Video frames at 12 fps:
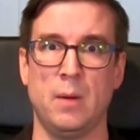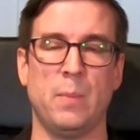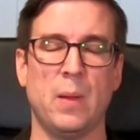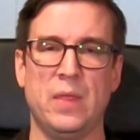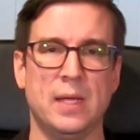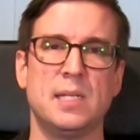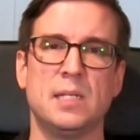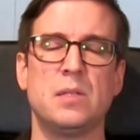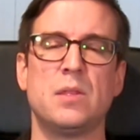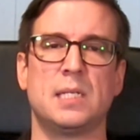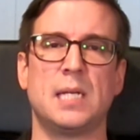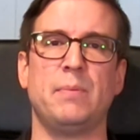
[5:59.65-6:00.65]
but this
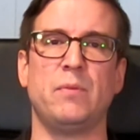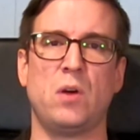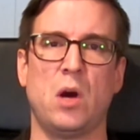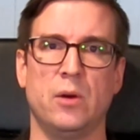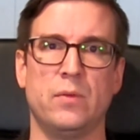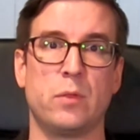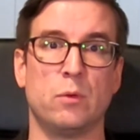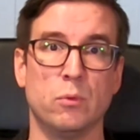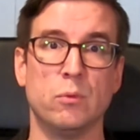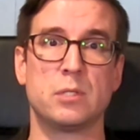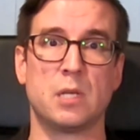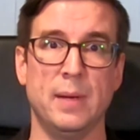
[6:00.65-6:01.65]
isn't the type of card that the
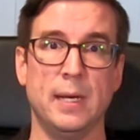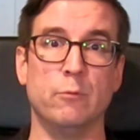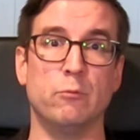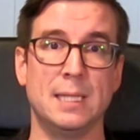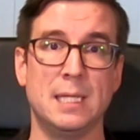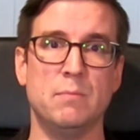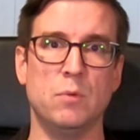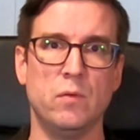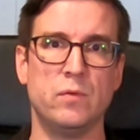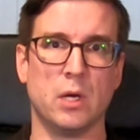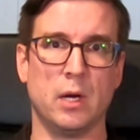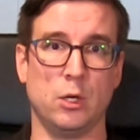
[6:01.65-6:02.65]
Rules Committee really
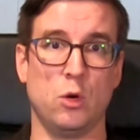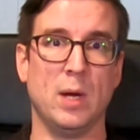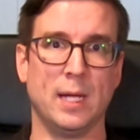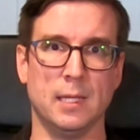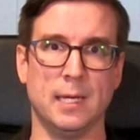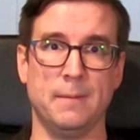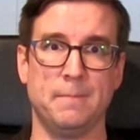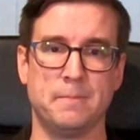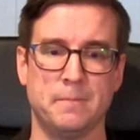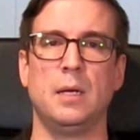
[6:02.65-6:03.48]
moves on quickly.